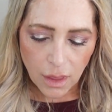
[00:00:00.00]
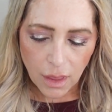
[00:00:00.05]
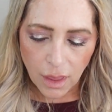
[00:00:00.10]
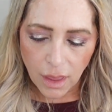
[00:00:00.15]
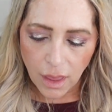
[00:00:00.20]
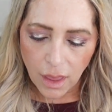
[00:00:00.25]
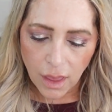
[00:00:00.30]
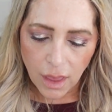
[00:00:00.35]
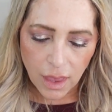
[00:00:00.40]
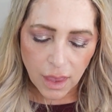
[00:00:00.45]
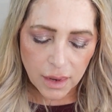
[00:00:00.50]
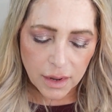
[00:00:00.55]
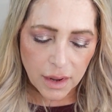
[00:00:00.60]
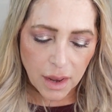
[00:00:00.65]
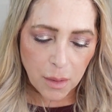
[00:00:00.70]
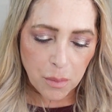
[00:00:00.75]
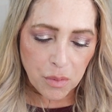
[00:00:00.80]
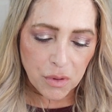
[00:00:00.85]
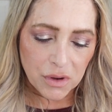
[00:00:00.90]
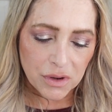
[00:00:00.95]
And
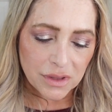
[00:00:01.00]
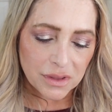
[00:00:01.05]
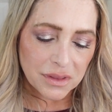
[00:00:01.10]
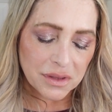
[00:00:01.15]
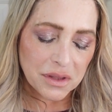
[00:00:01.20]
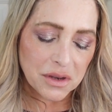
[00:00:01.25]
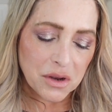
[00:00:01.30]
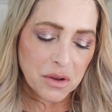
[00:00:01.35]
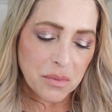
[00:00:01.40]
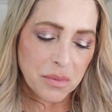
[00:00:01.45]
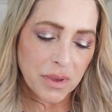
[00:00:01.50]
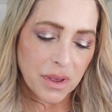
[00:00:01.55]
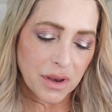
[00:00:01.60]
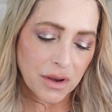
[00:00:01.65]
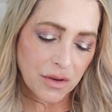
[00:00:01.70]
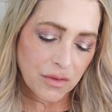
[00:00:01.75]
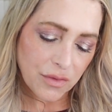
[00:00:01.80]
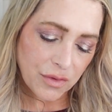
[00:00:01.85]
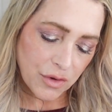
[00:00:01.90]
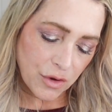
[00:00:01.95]
I put a little
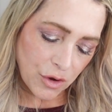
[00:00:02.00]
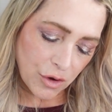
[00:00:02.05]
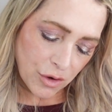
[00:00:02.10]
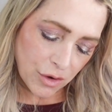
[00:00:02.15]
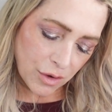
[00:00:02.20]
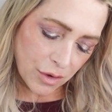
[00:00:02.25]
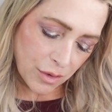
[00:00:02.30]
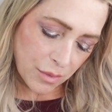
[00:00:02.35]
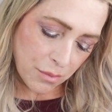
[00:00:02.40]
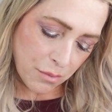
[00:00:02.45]
bit of her